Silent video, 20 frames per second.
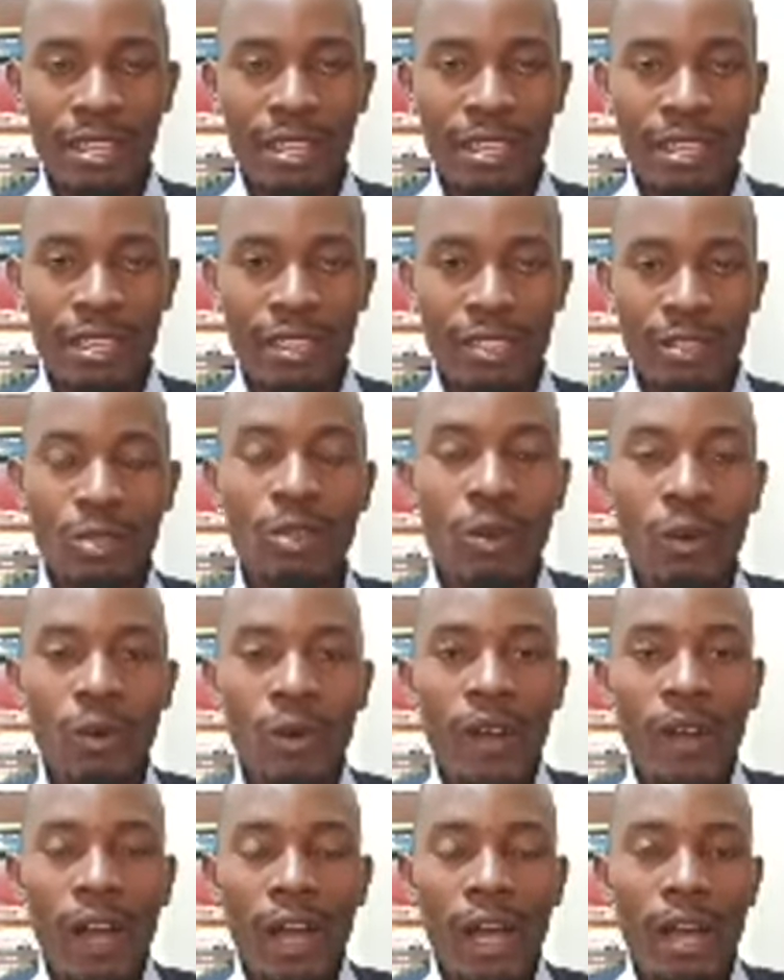So,
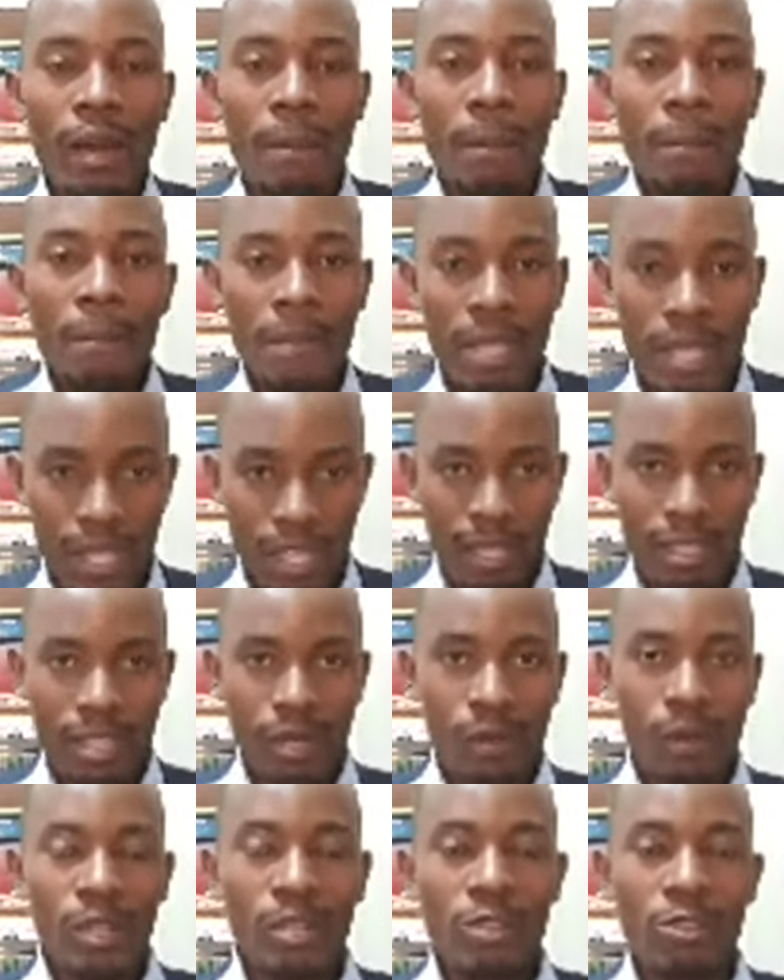me, the
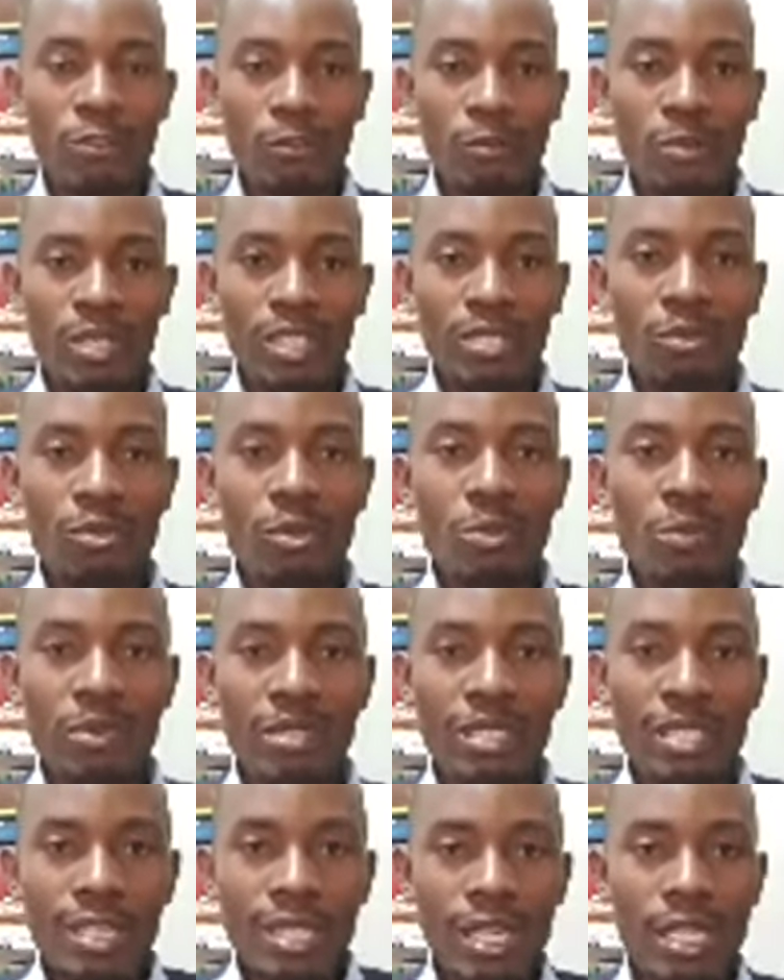one you've
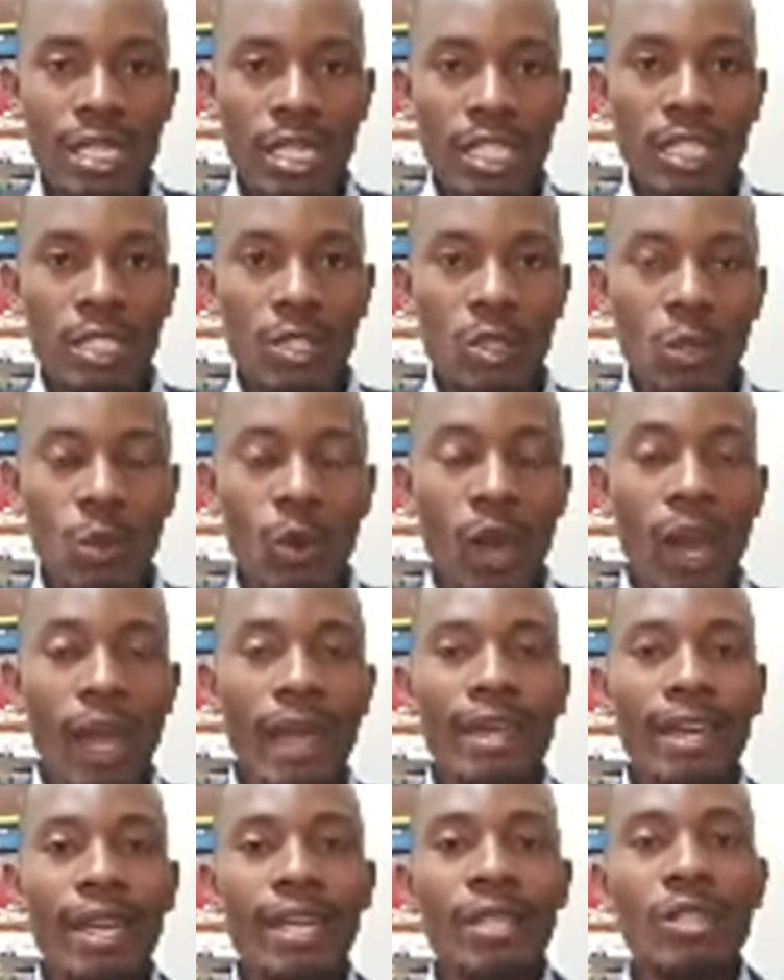misrepresented it to, I
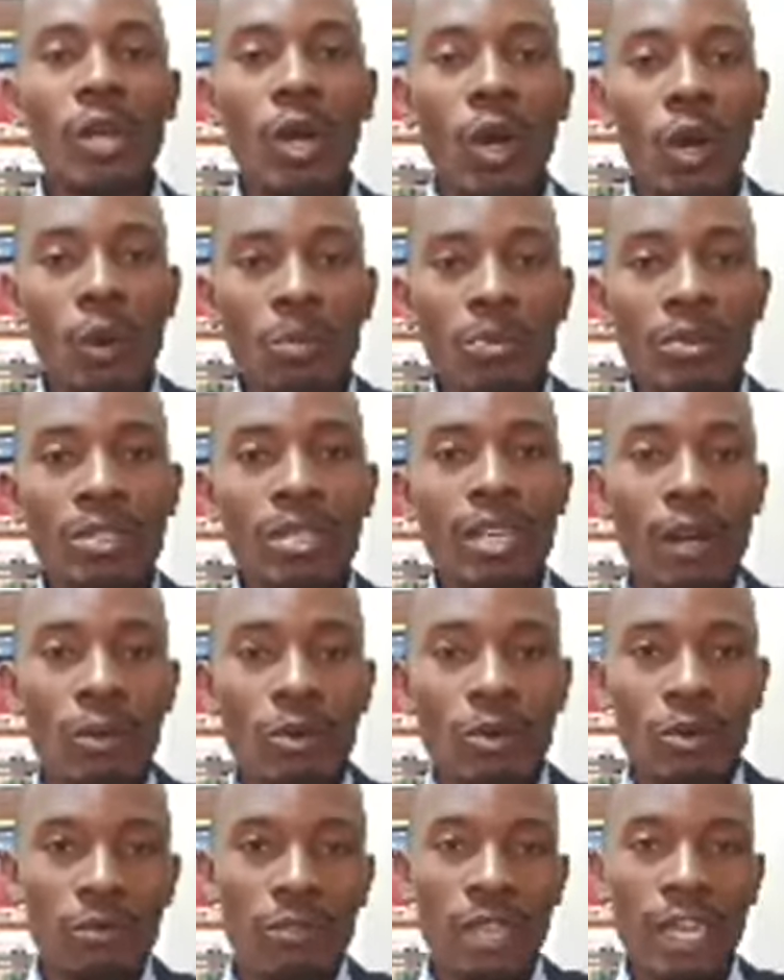can opt out
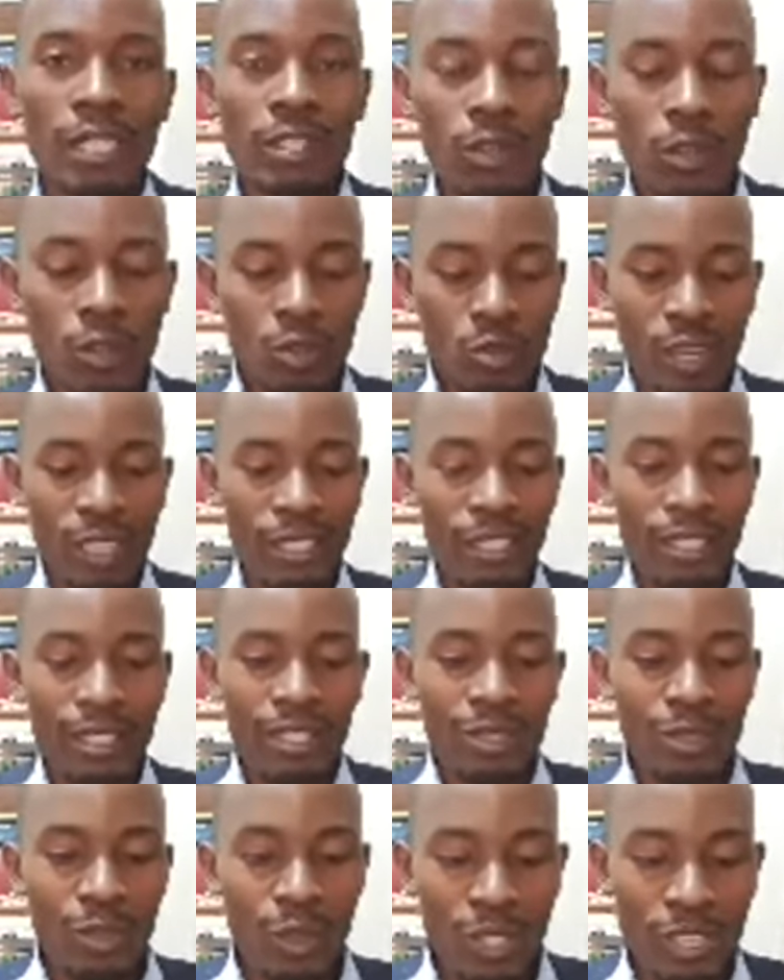of that contract. It is
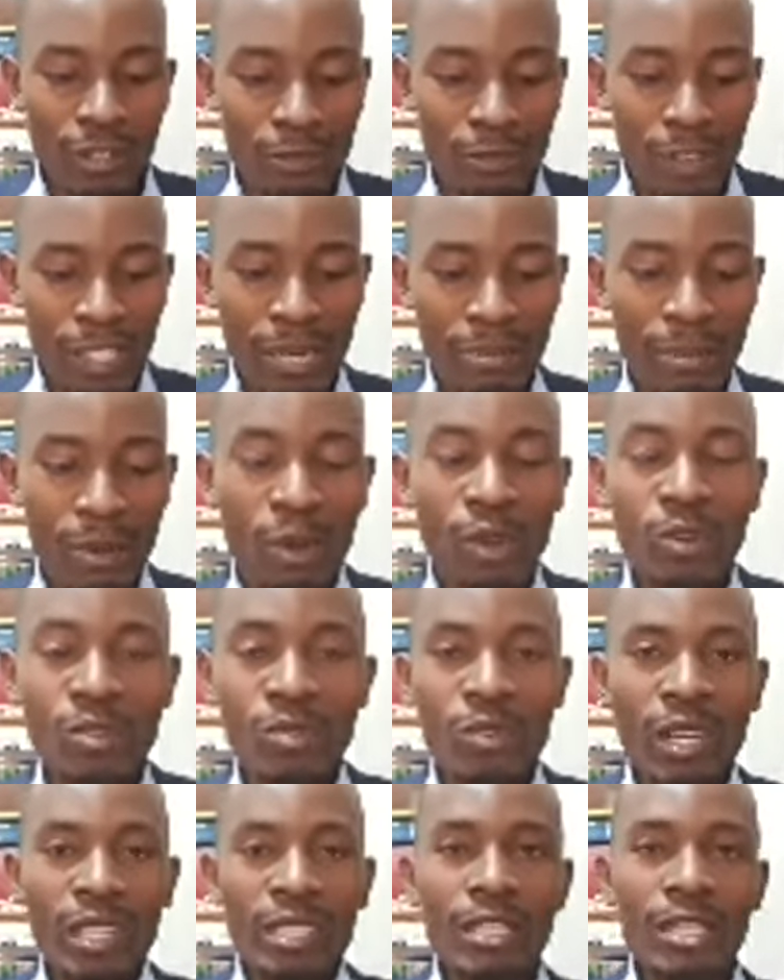called a voidable
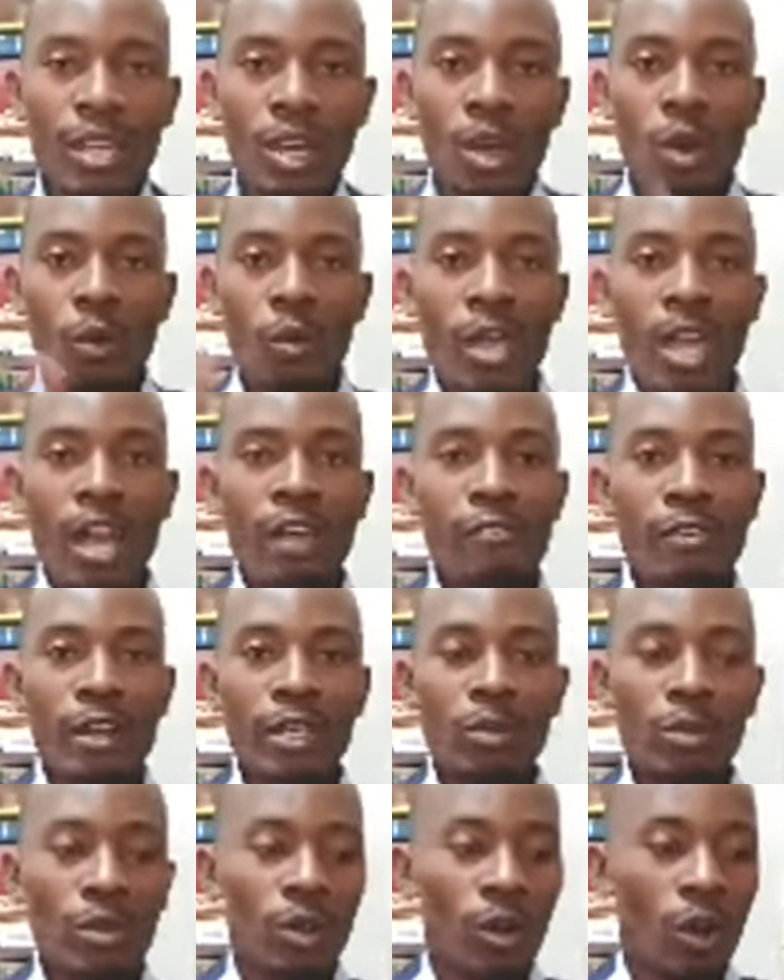contract. We have what we
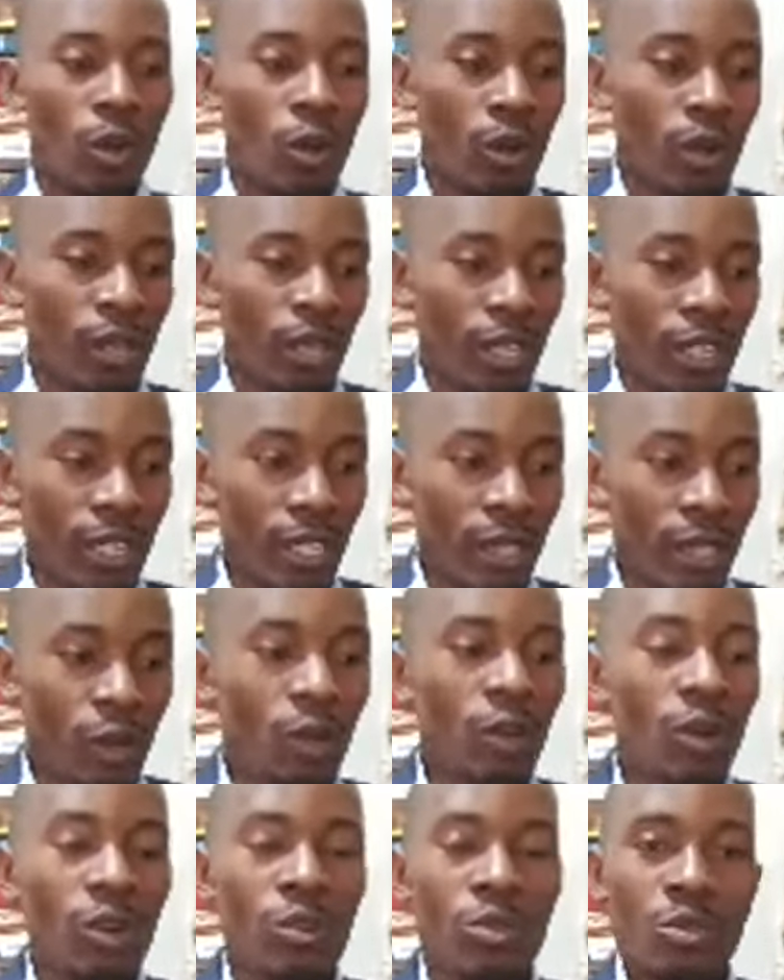call illegal
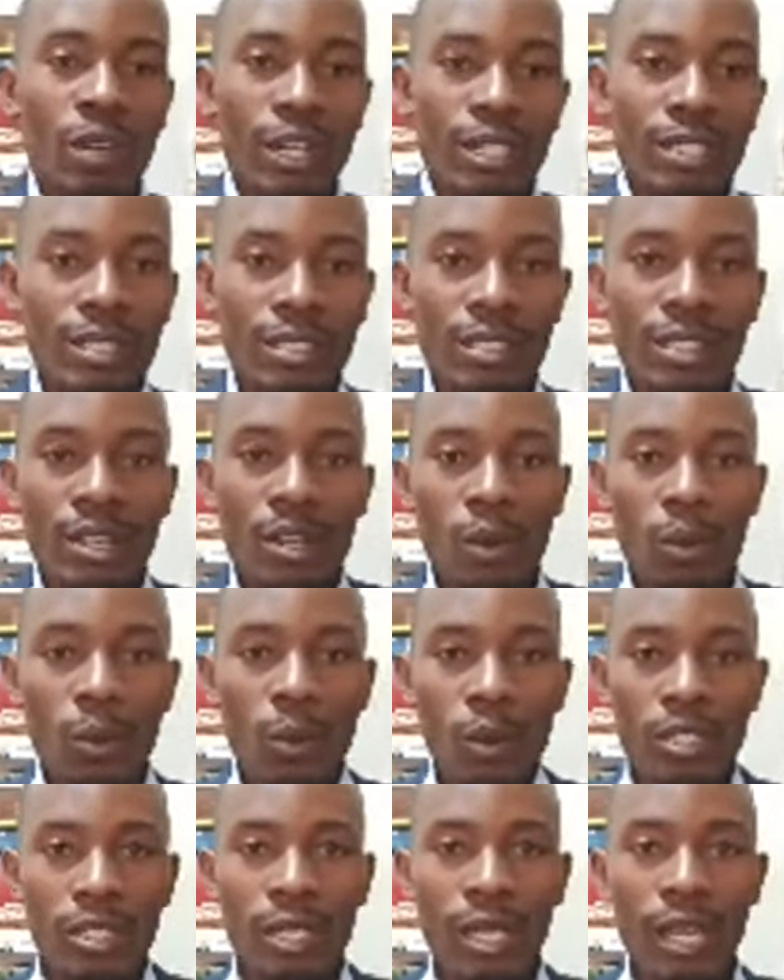contracts. What
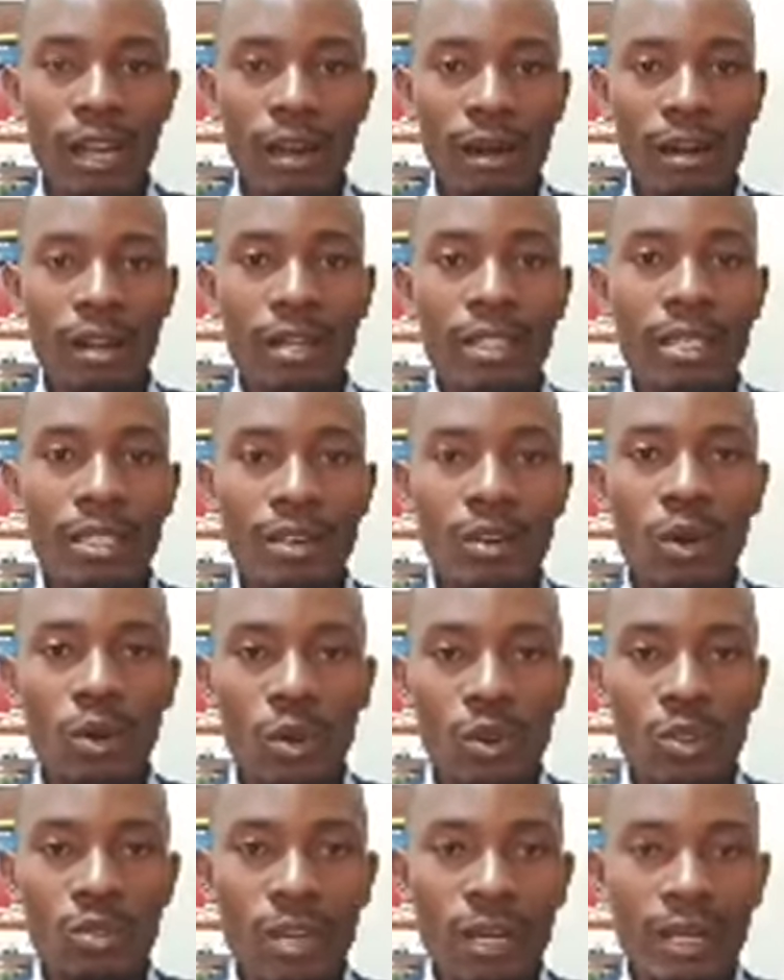are illegal
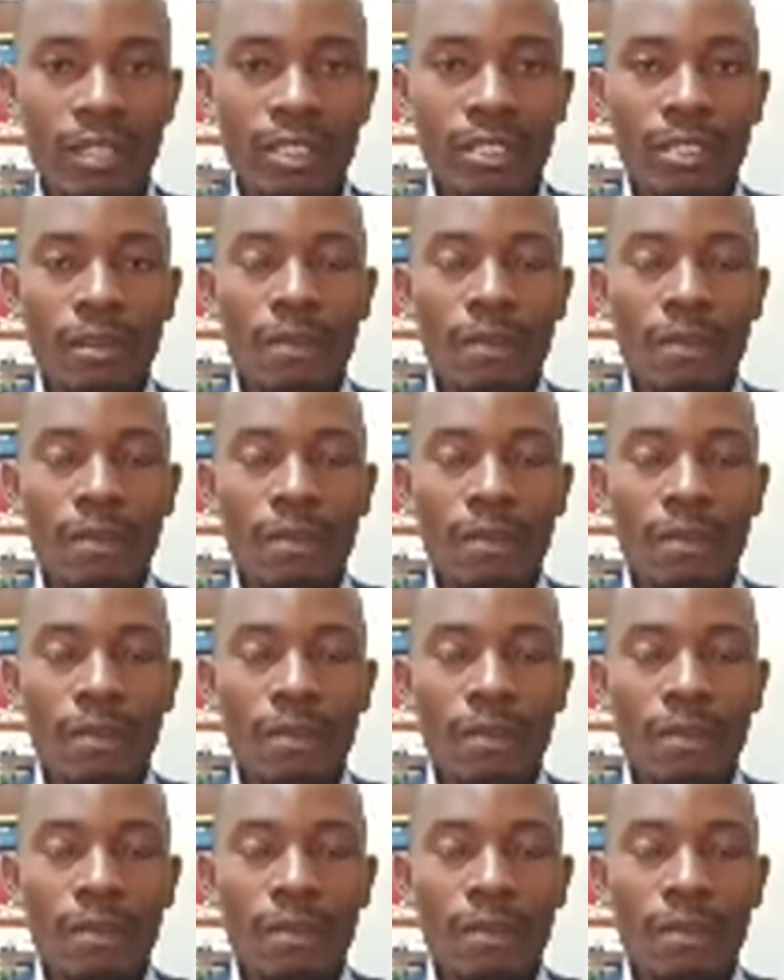contracts?